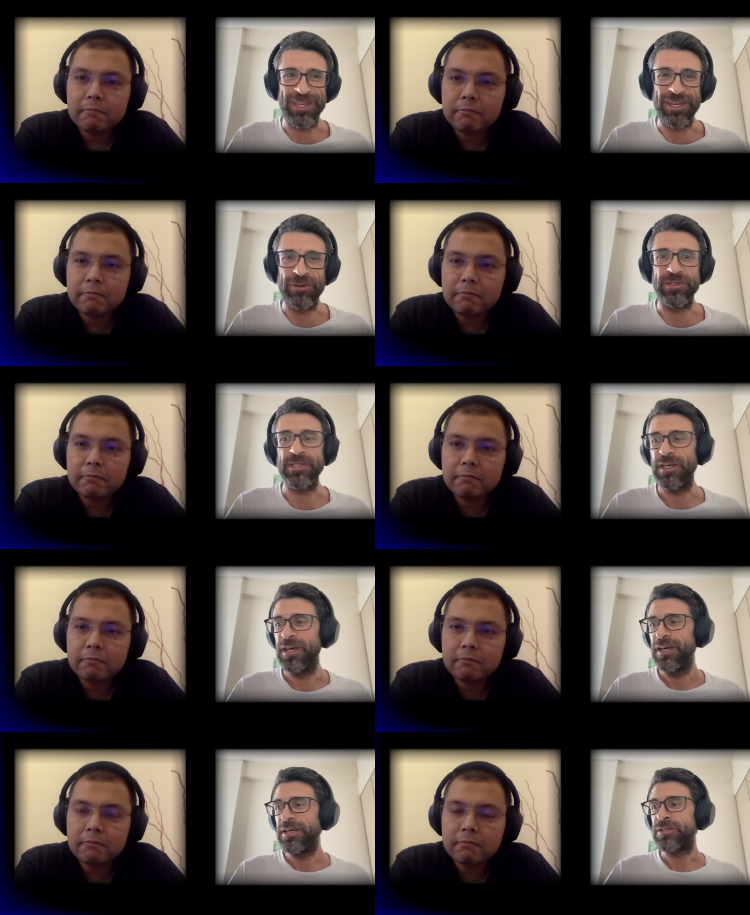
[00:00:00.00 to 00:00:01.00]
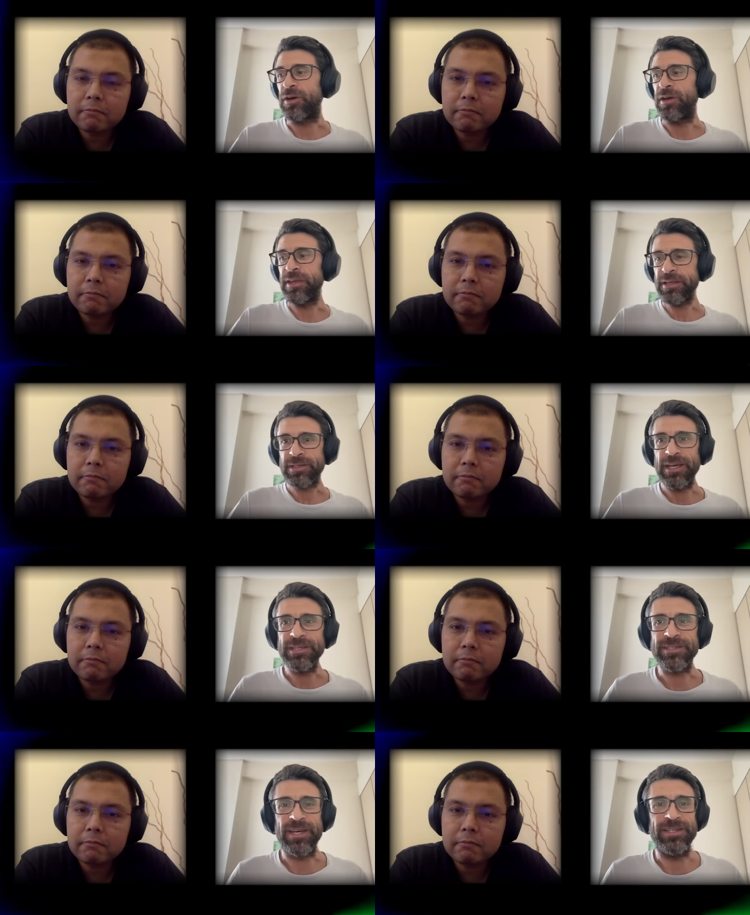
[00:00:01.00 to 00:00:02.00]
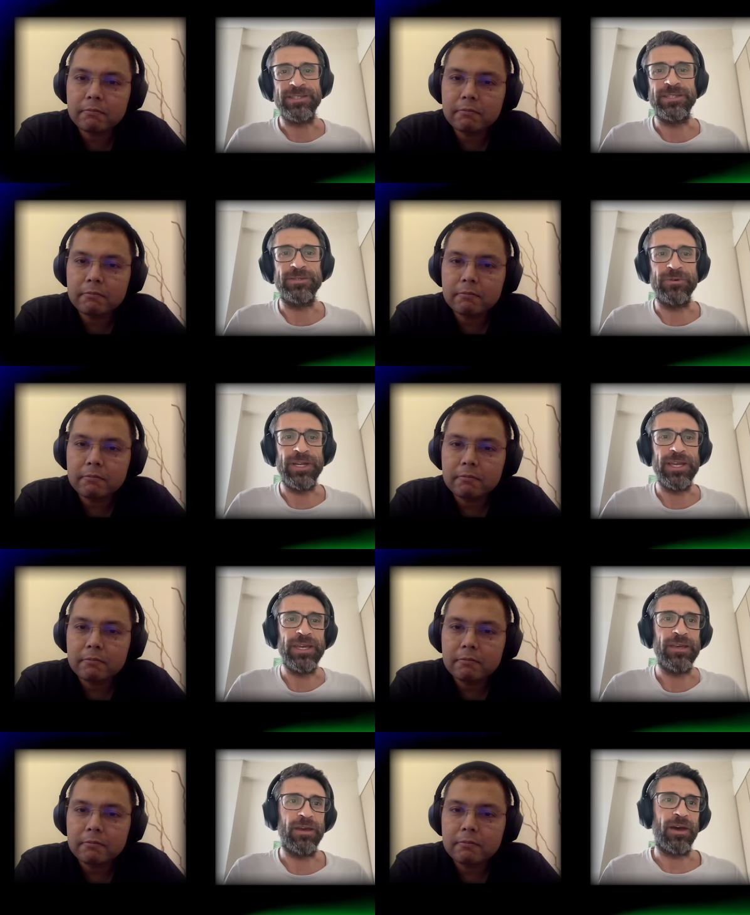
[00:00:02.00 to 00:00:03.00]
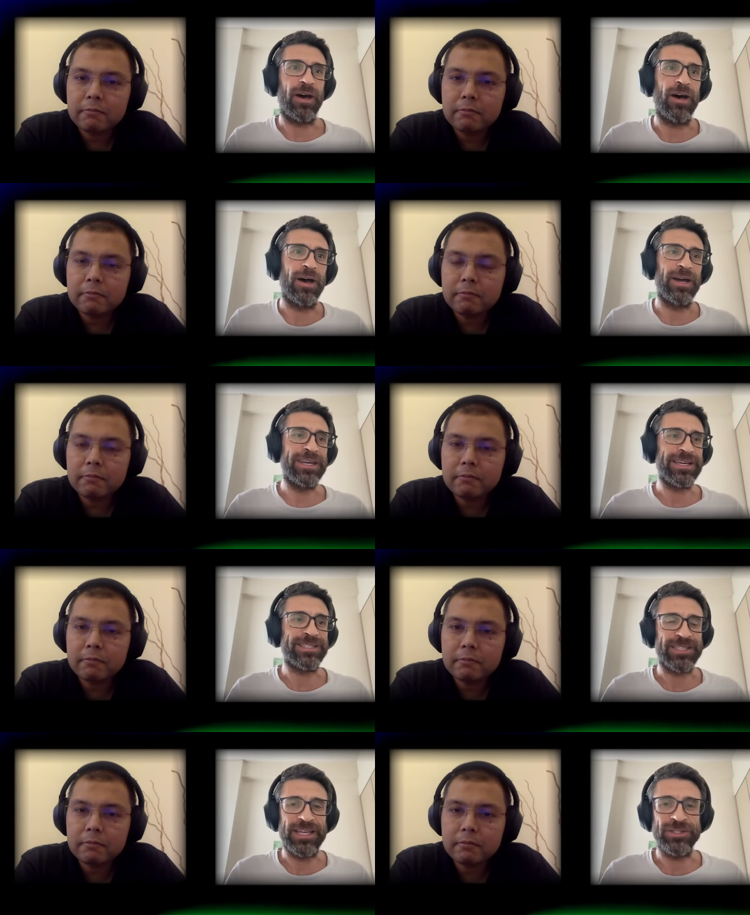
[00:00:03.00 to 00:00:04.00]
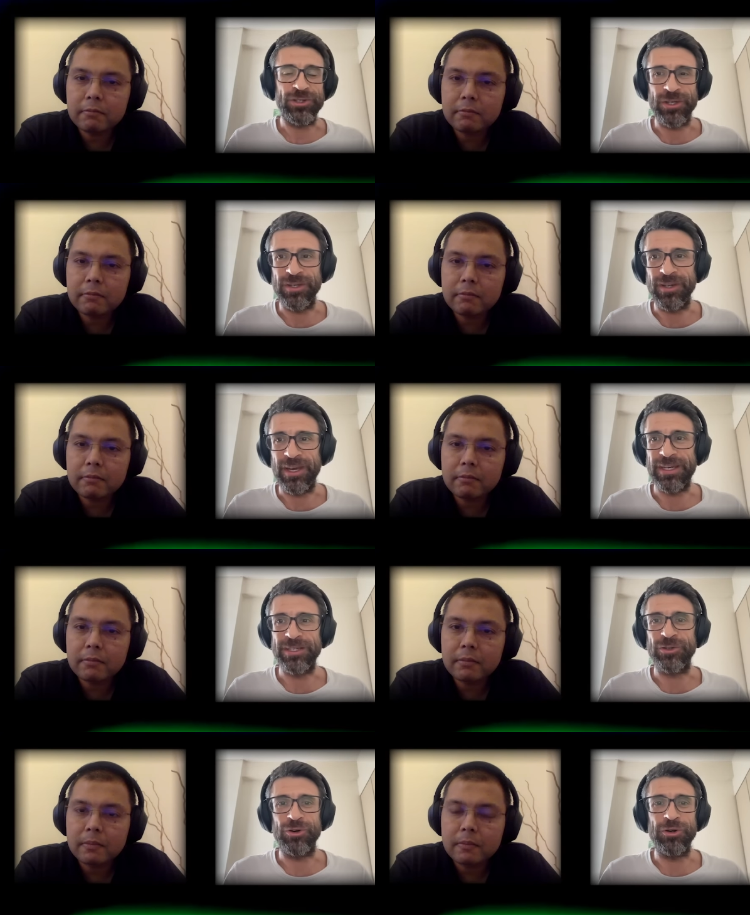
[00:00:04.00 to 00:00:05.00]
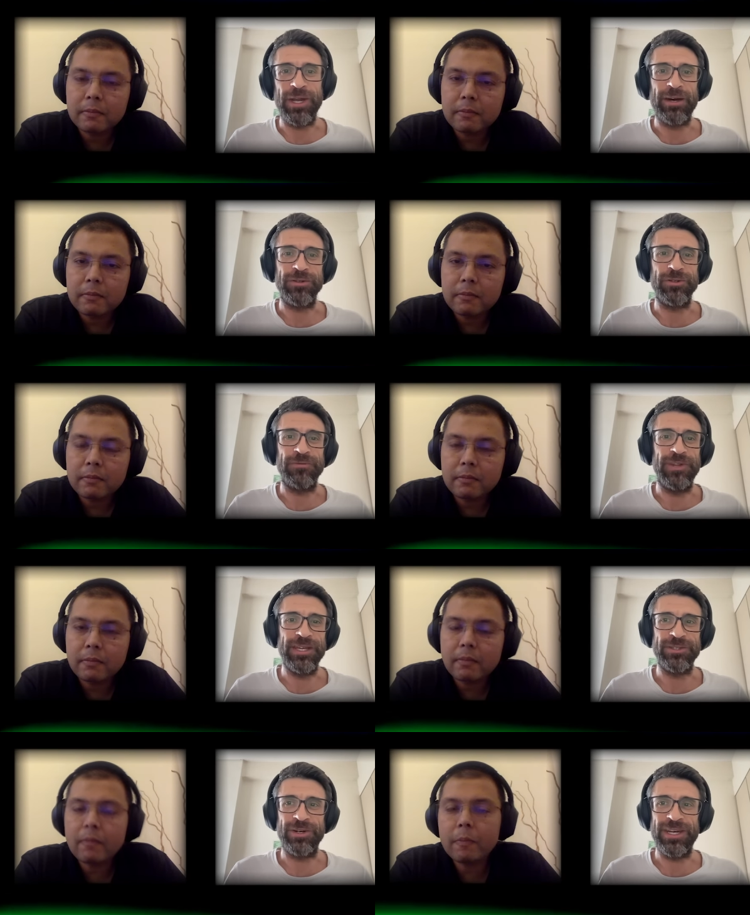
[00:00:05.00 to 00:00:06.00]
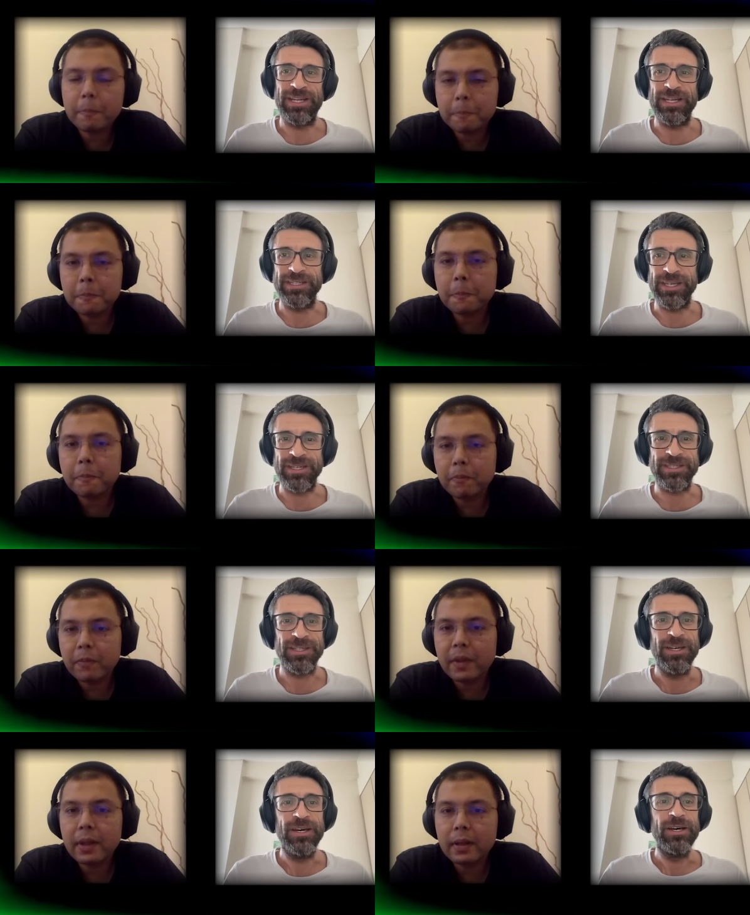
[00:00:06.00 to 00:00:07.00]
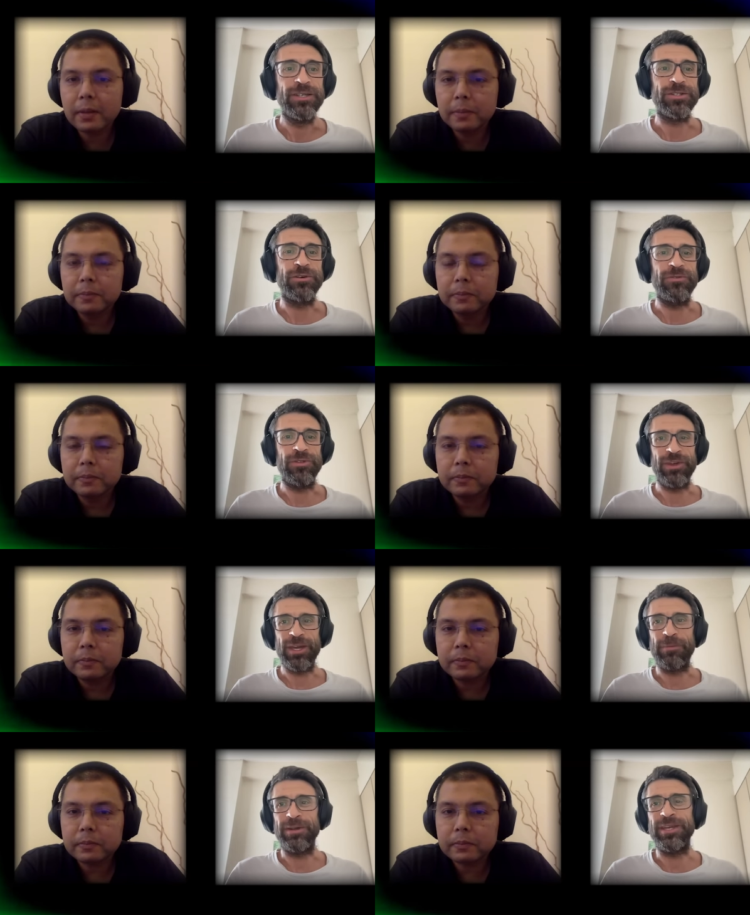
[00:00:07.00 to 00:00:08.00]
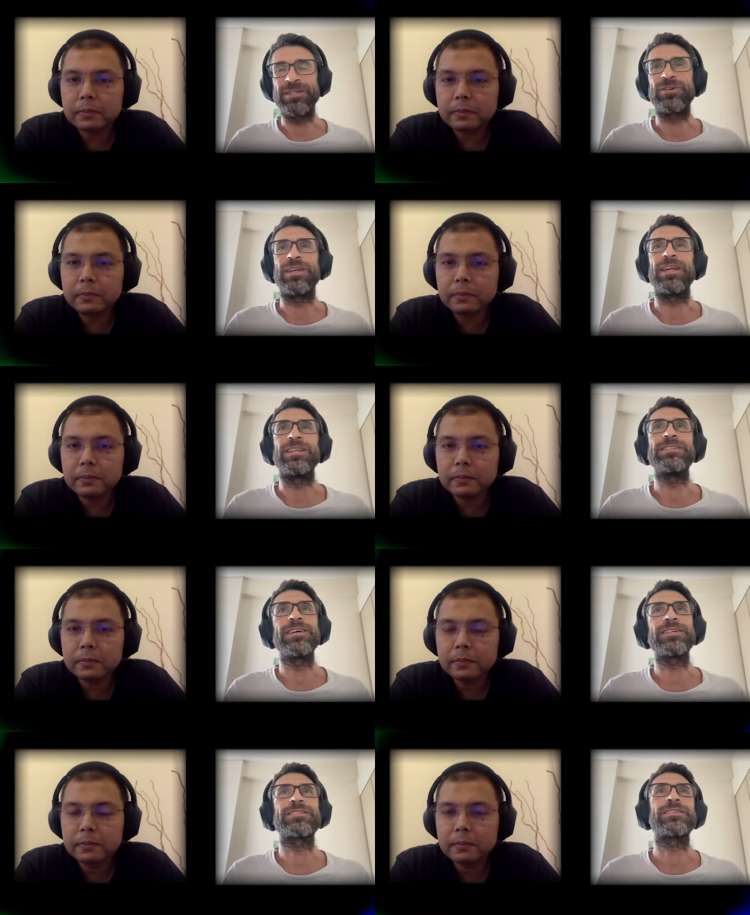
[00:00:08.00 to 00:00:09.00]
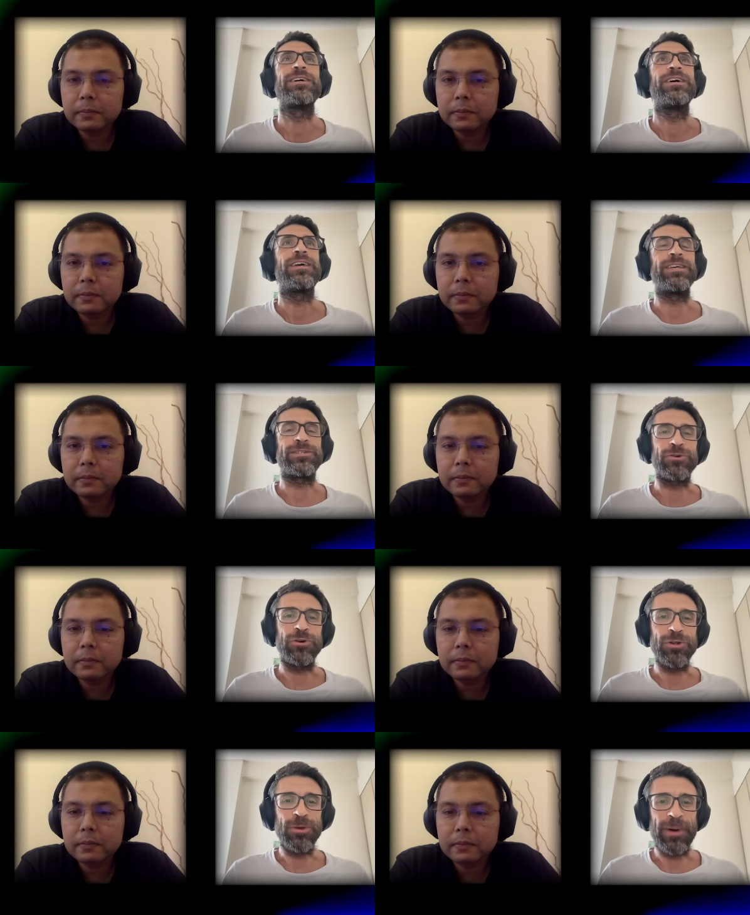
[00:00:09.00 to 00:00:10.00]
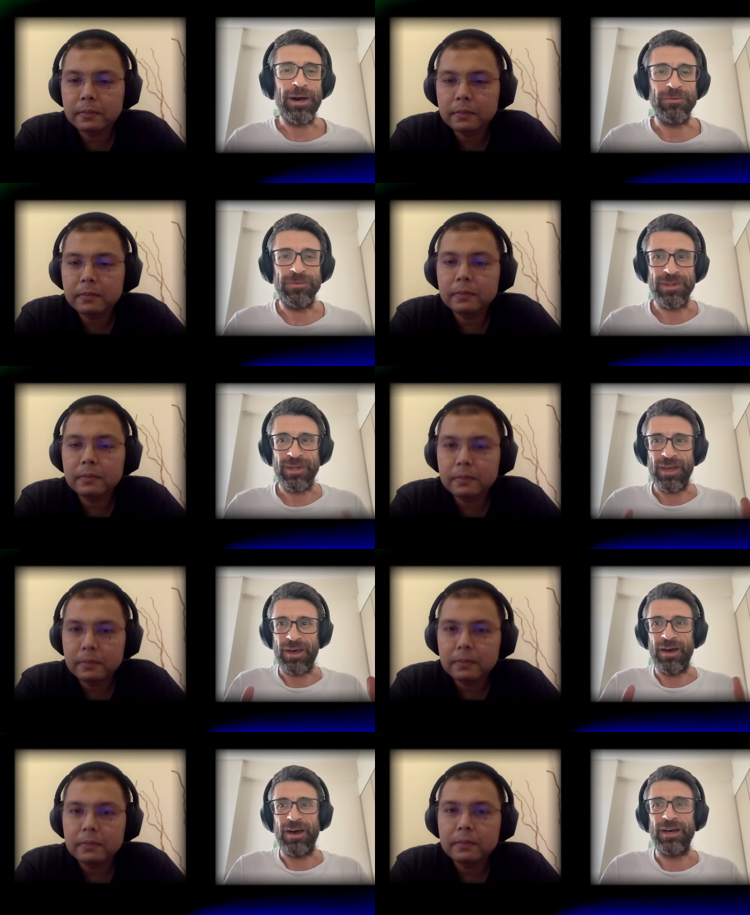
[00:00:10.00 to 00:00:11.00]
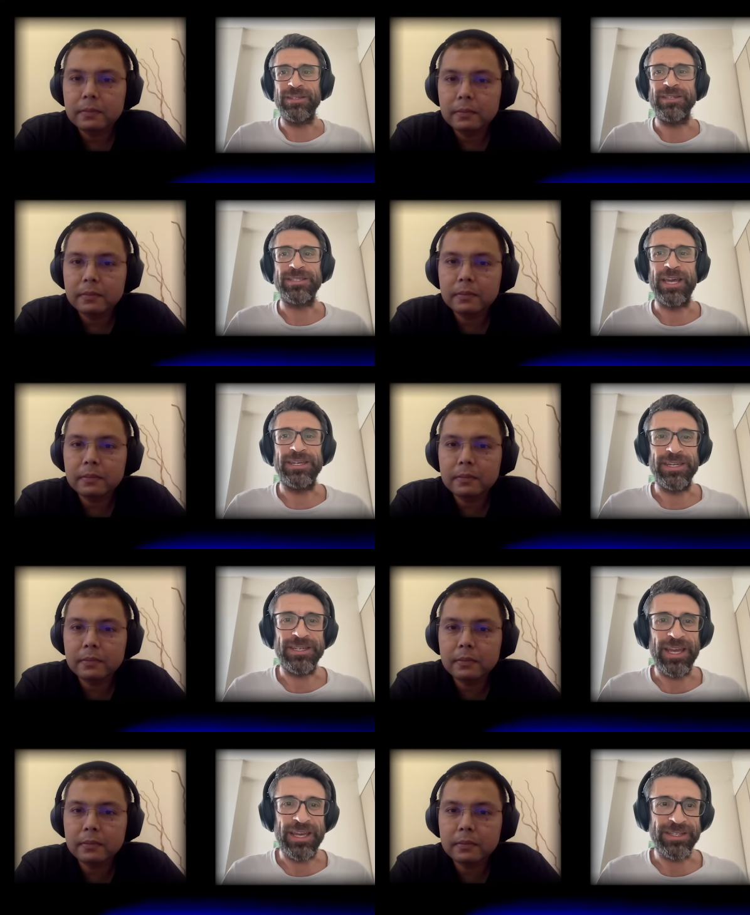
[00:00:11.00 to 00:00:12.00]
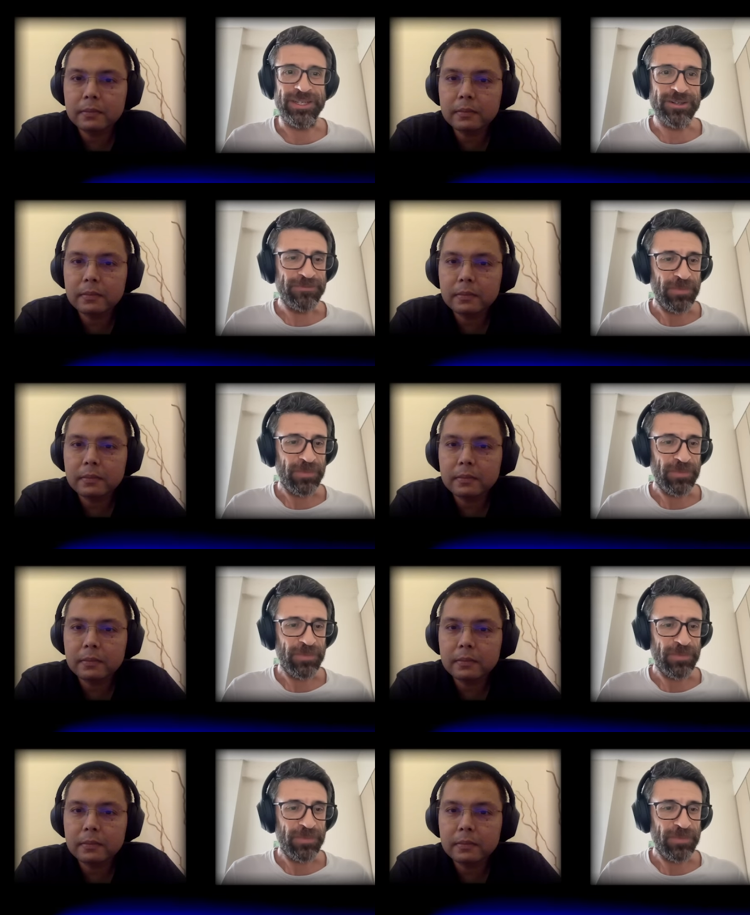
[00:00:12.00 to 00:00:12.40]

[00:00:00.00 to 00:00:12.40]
Speaker 1: the years. So I think data science is really uh, an extension and has grown out of data analytics. So if you think about data analytics, it's all about uh, understanding data.